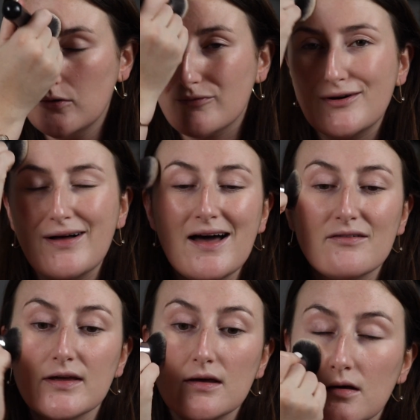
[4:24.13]
real
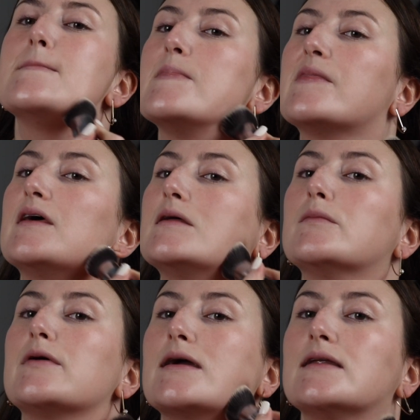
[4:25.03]
heavy. And then
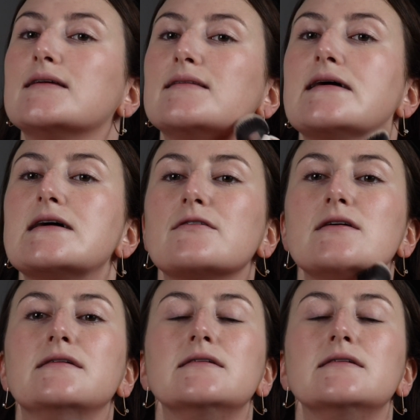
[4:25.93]
bringing it down